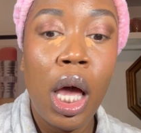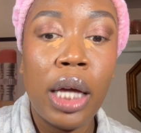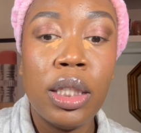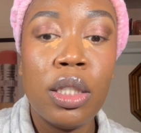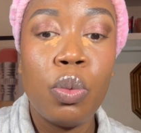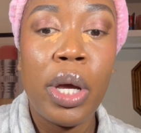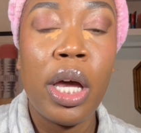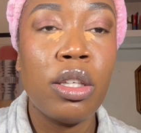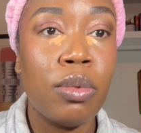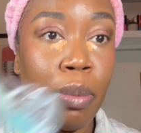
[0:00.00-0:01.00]
And this is where
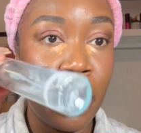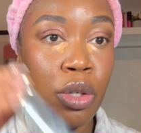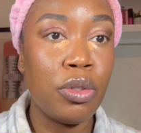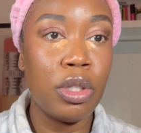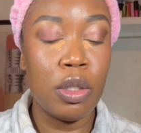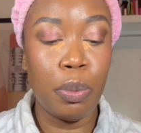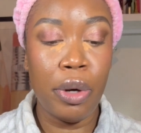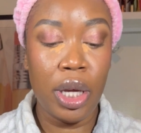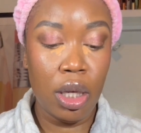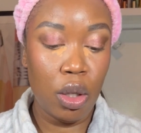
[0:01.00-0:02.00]
sometimes I use the
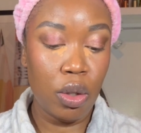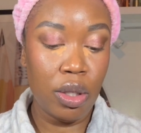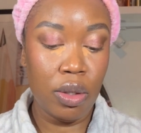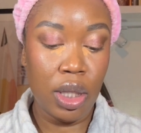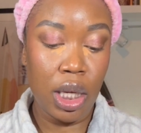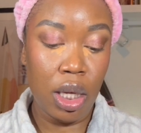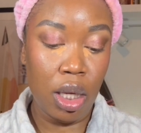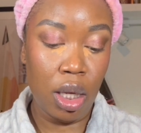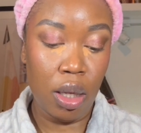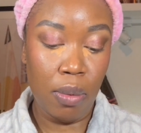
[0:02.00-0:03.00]
spray. This is
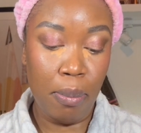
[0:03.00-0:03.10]
the